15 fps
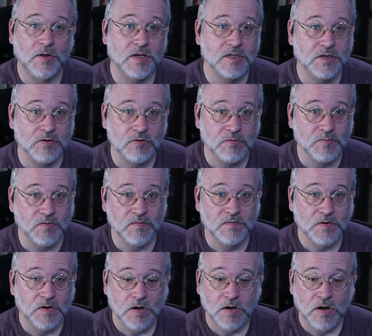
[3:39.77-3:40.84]
That's a group of
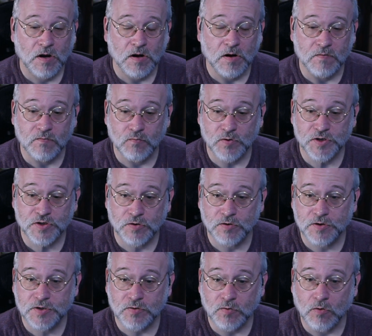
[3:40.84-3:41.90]
of
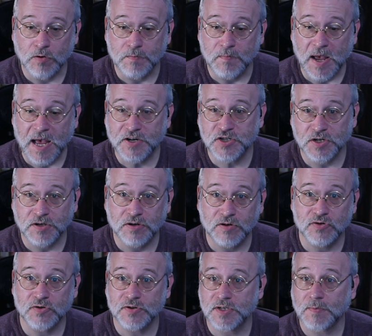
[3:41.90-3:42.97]
wizards or magic
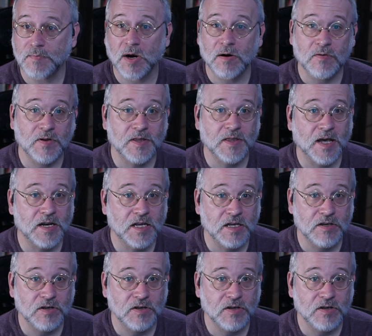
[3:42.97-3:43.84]
users apparently that he